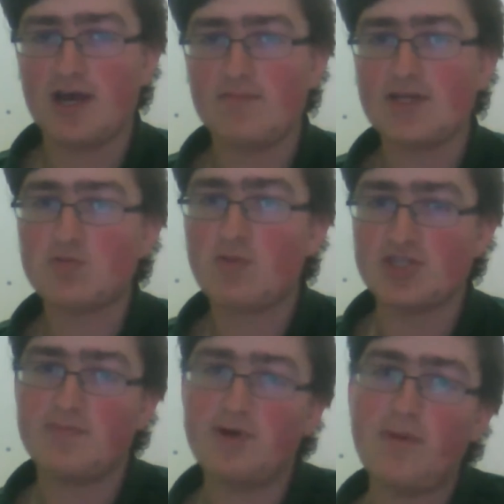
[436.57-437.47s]
That's why the
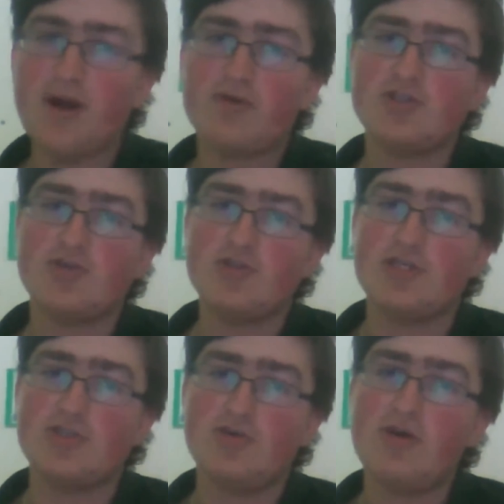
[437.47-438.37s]
spell power is so
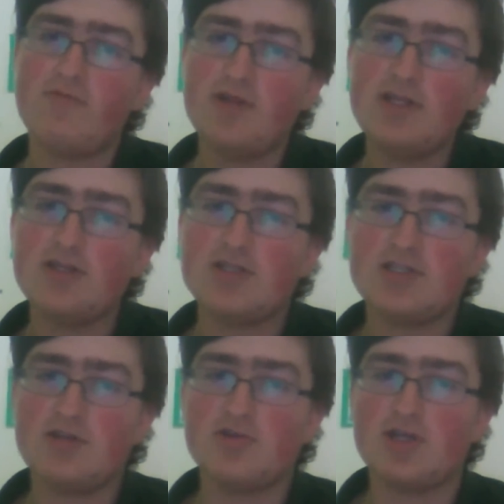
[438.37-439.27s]
essential. It really does
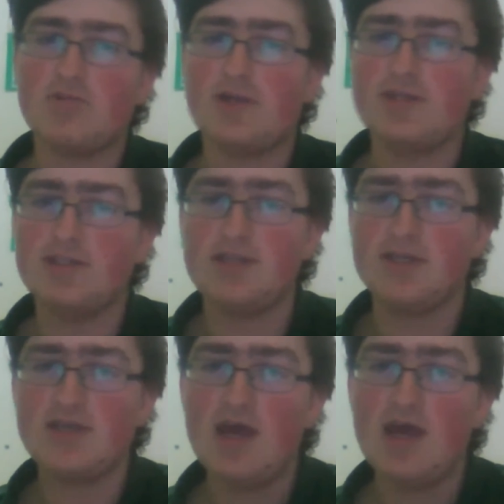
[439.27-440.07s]
synergize well into this.